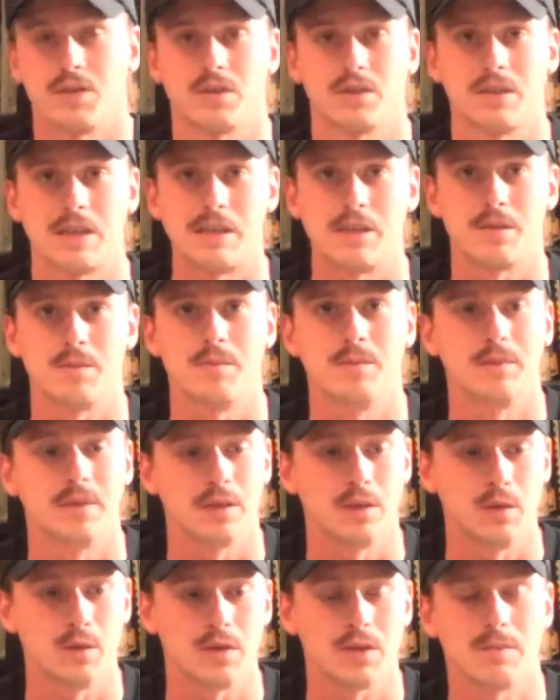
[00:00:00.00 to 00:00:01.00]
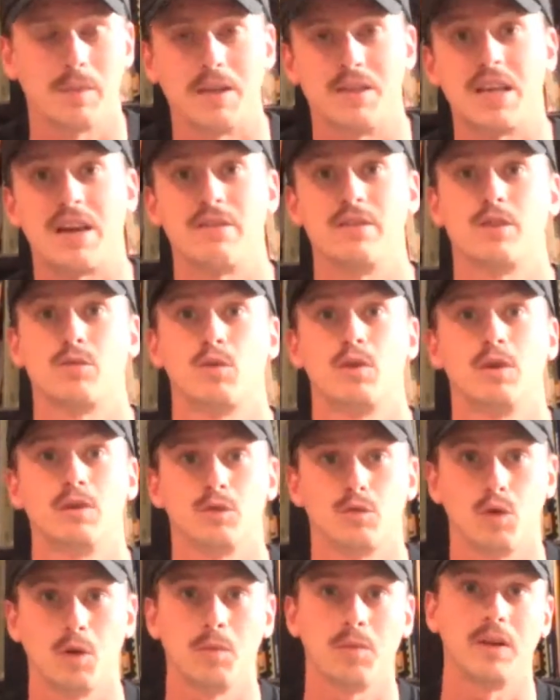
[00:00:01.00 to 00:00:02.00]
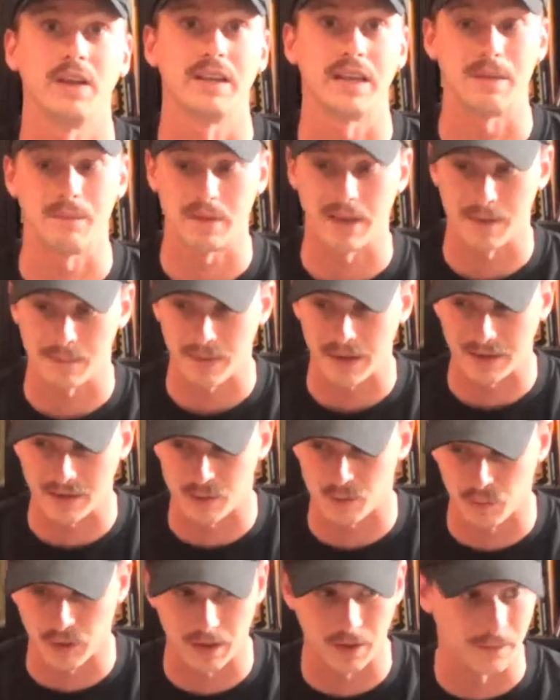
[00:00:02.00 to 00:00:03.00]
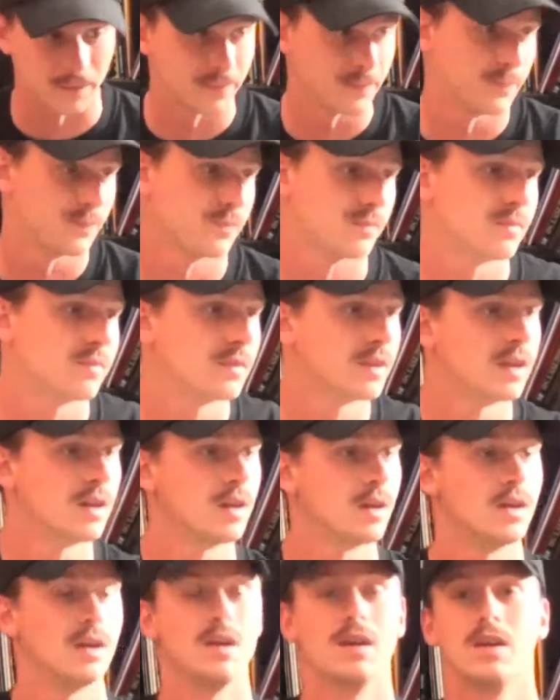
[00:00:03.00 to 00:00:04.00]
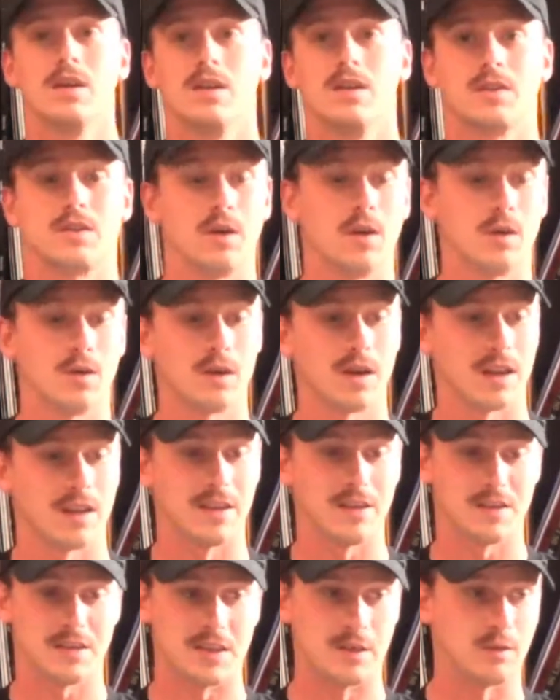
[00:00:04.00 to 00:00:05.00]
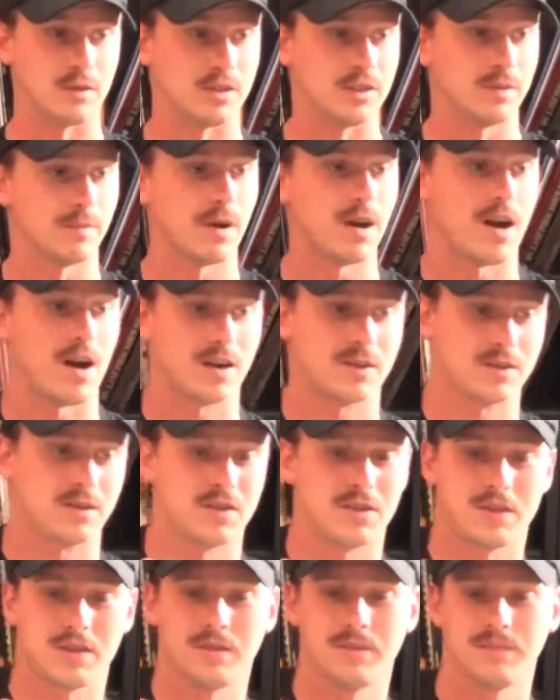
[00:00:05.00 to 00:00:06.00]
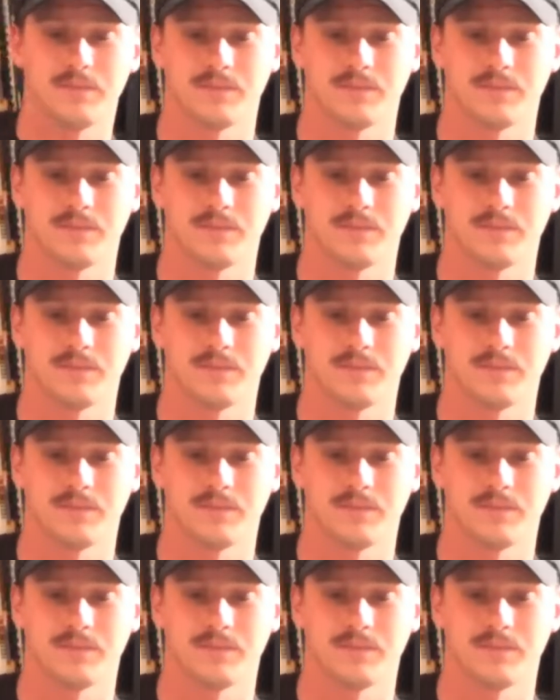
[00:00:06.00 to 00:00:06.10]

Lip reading: see some use in my Savage Worlds role-playing game campaign as well. So let's see what's in the box.